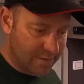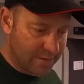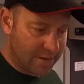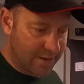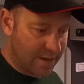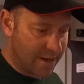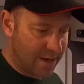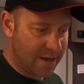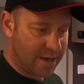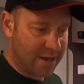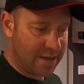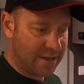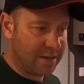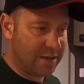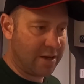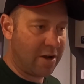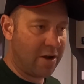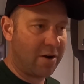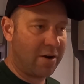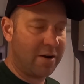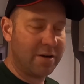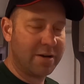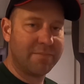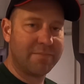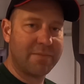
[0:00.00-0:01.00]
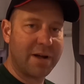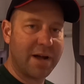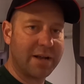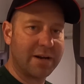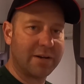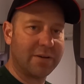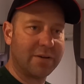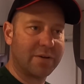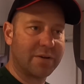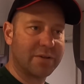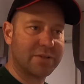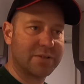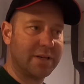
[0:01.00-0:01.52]
It kind of made
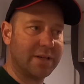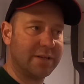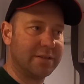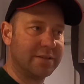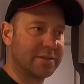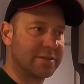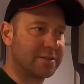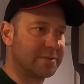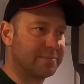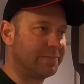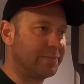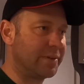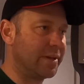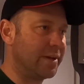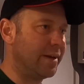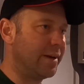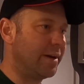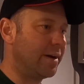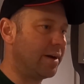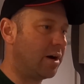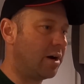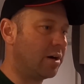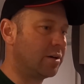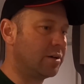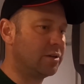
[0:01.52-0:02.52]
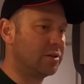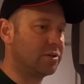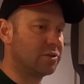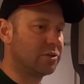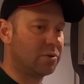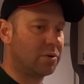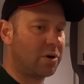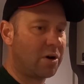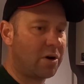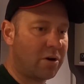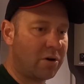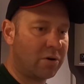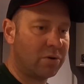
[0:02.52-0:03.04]
a lot of sense. I'm going to
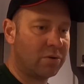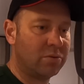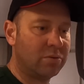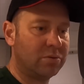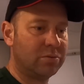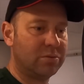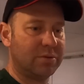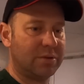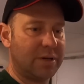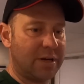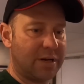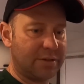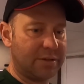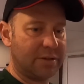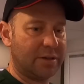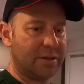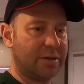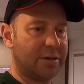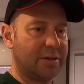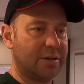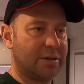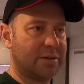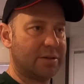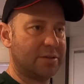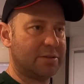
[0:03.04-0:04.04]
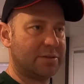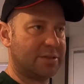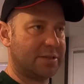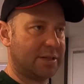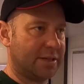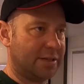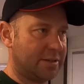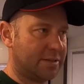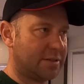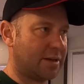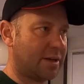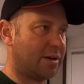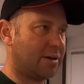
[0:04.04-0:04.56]
do a whole nother
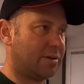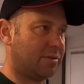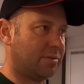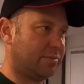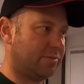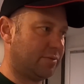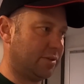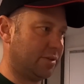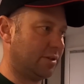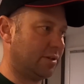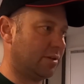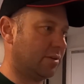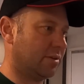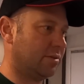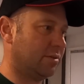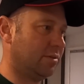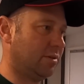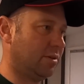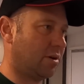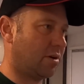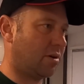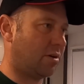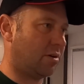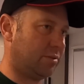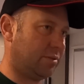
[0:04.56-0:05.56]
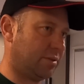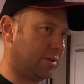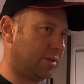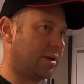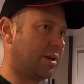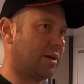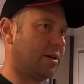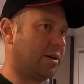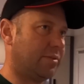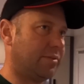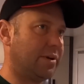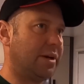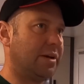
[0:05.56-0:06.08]
detailed video on the
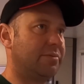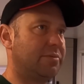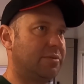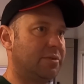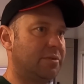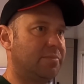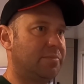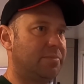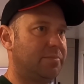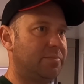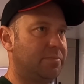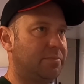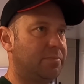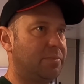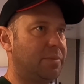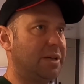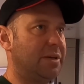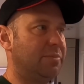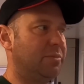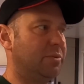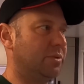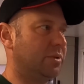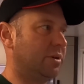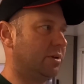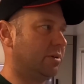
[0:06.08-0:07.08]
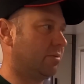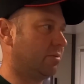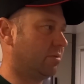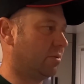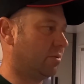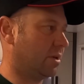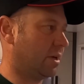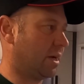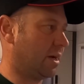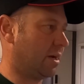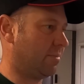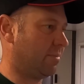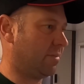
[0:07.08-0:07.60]
Caravan for the people that
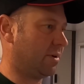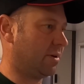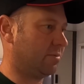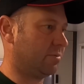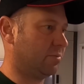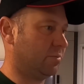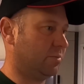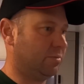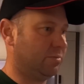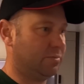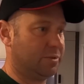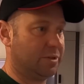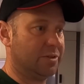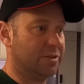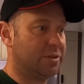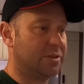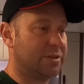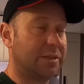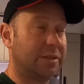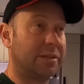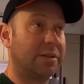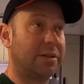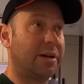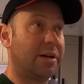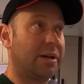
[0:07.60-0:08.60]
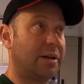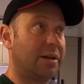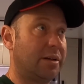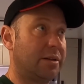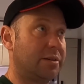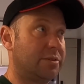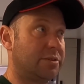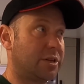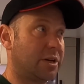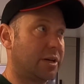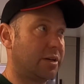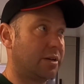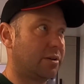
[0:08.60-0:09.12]
would consider
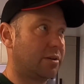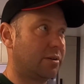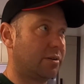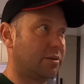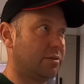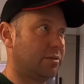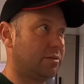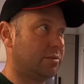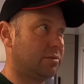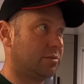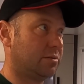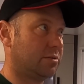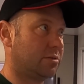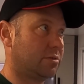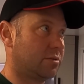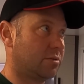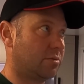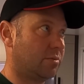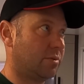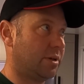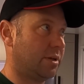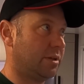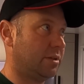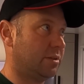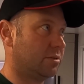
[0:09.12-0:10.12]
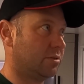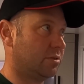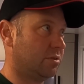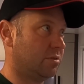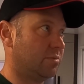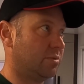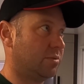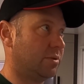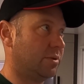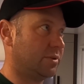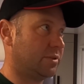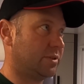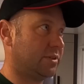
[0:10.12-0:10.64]
a Jayco
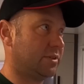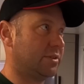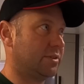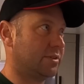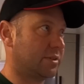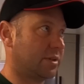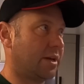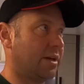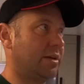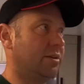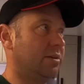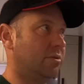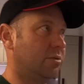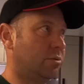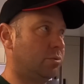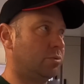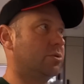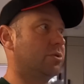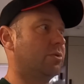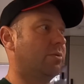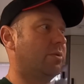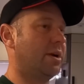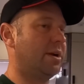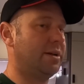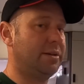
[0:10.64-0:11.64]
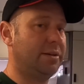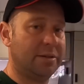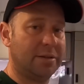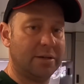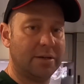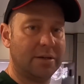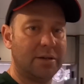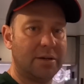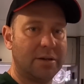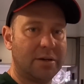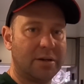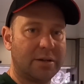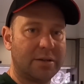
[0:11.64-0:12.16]
22.68 all-terrain.
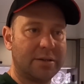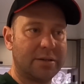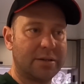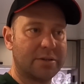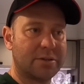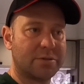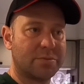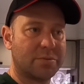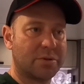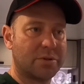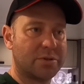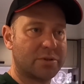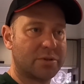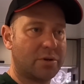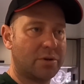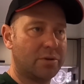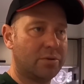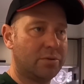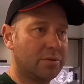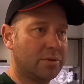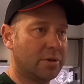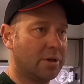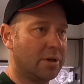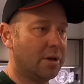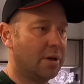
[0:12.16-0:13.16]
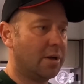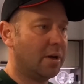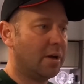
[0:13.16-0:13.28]
I think that's what it's called.